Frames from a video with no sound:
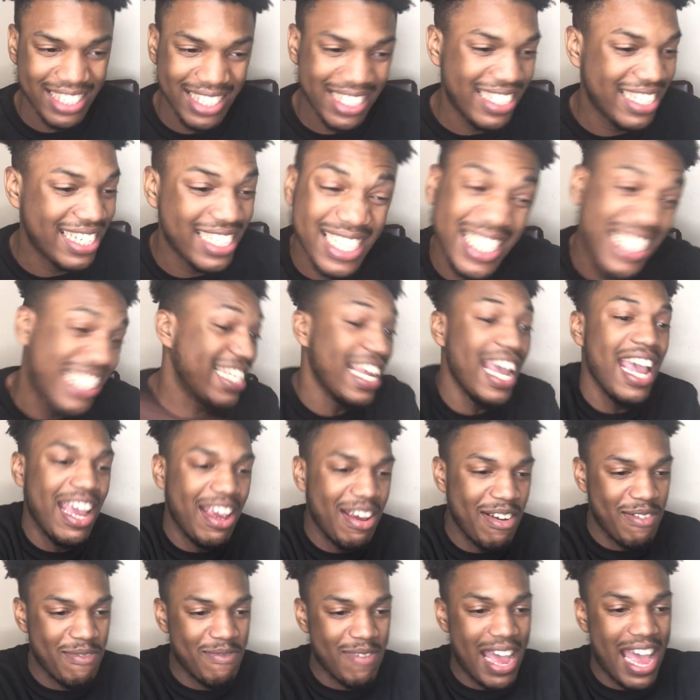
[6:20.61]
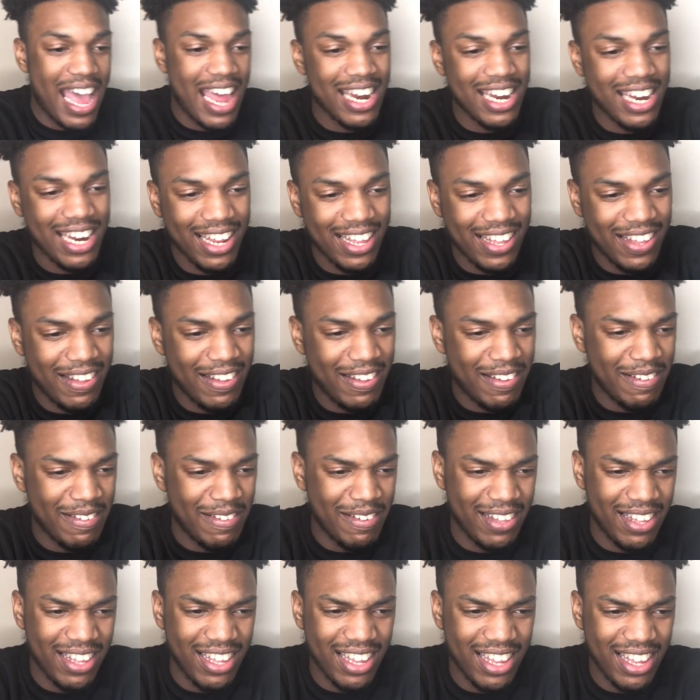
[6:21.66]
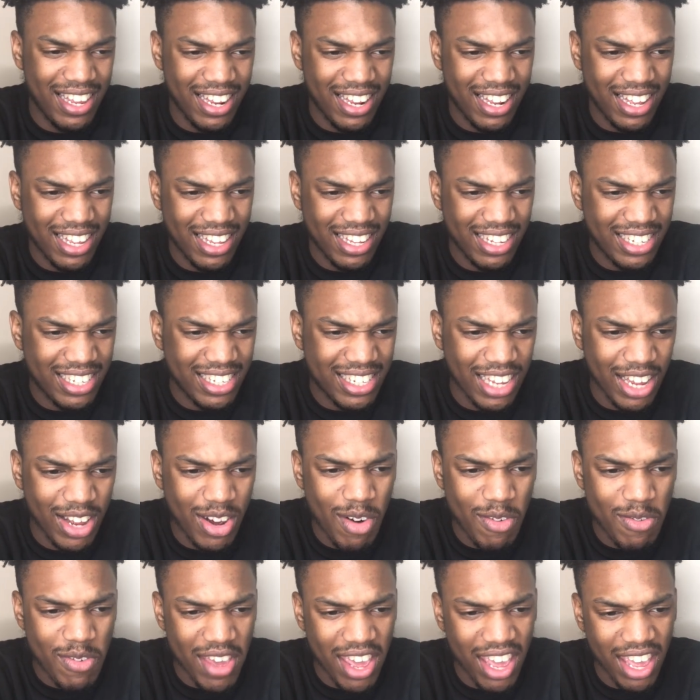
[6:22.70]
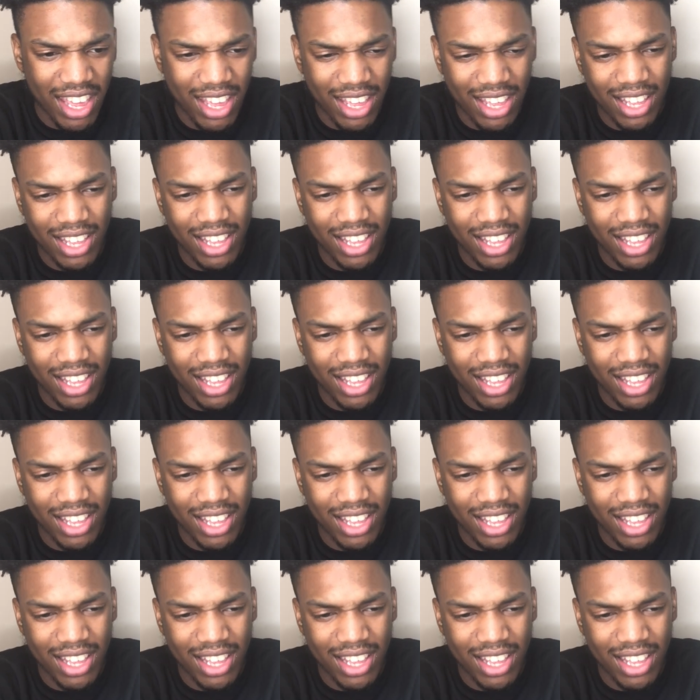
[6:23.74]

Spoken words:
Sing, man. Sick of it.